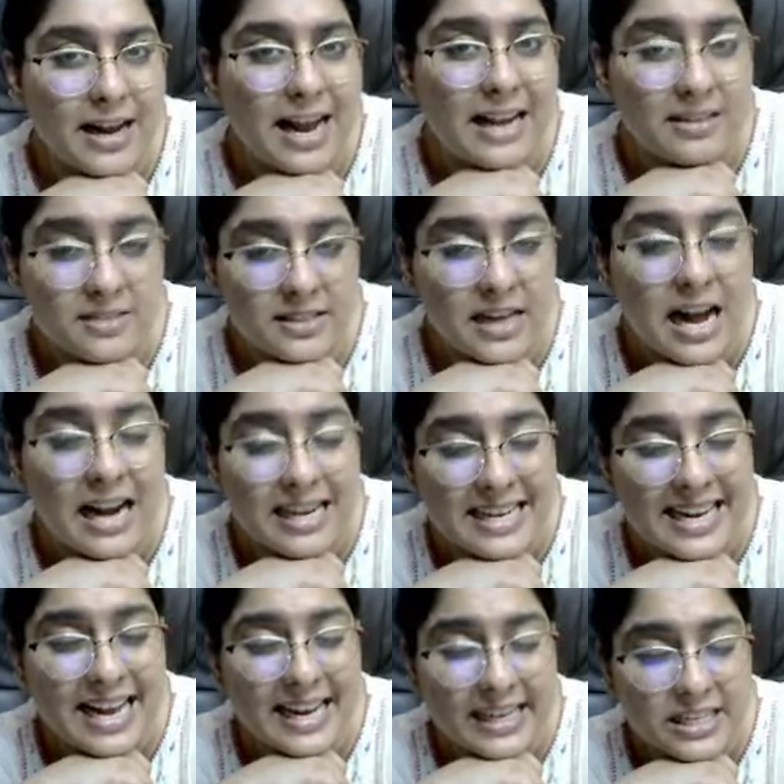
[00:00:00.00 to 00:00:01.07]
as
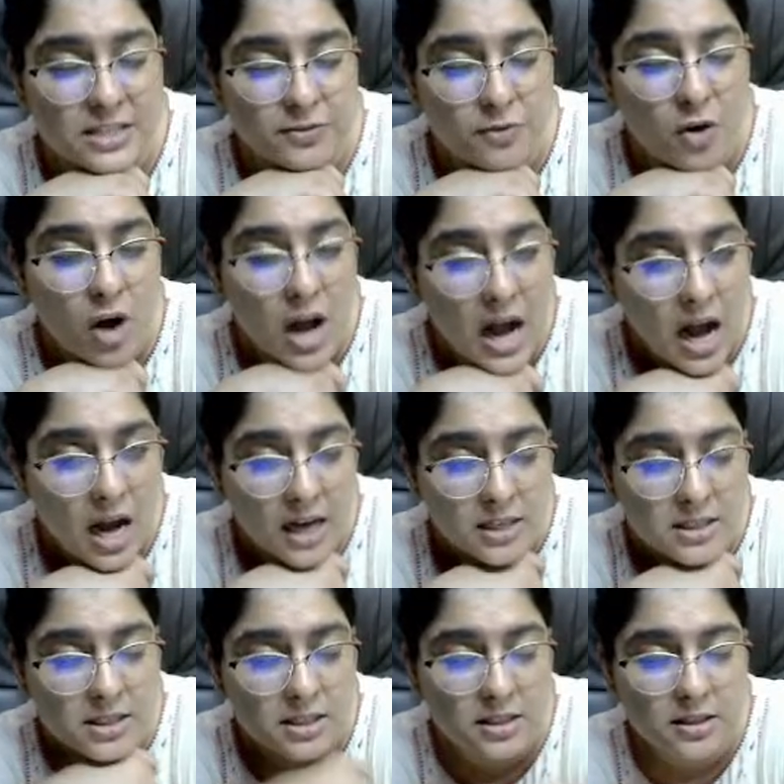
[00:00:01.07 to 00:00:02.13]
cardiac is for
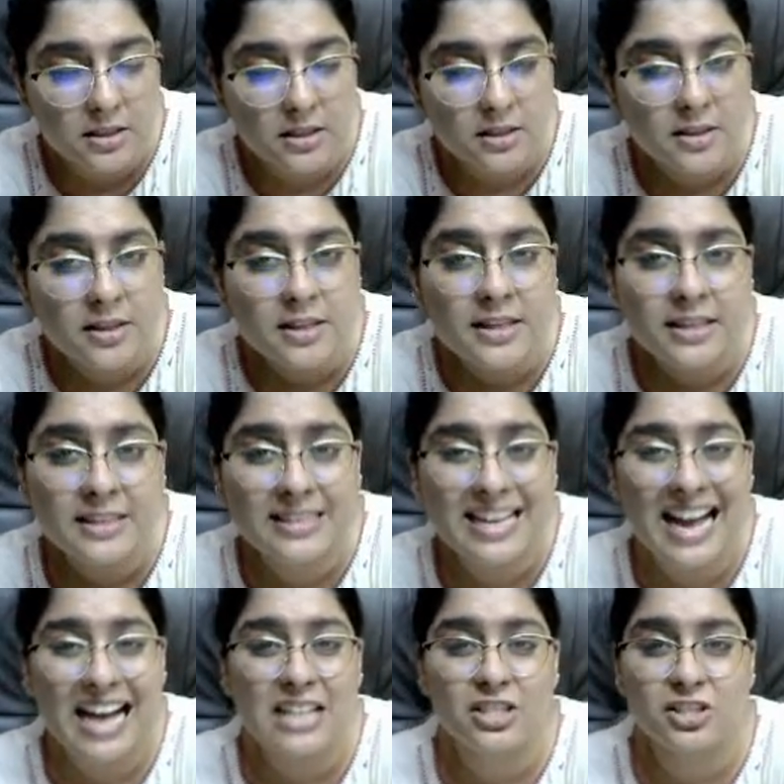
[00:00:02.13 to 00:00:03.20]
heart,
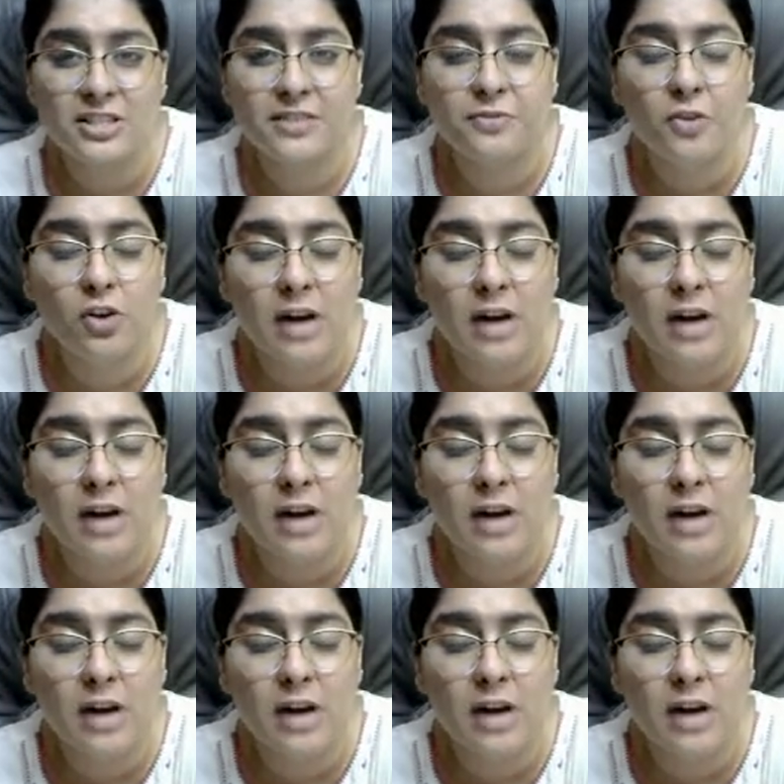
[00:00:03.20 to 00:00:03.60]
dash is for